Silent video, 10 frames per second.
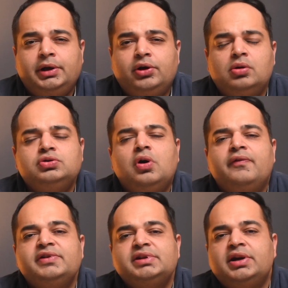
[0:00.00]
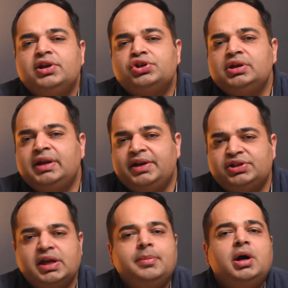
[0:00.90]
It also offers an additional
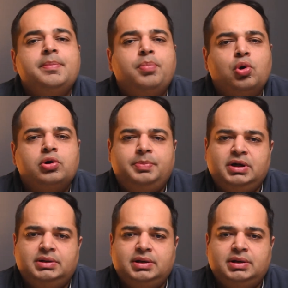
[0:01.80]
HDMI port built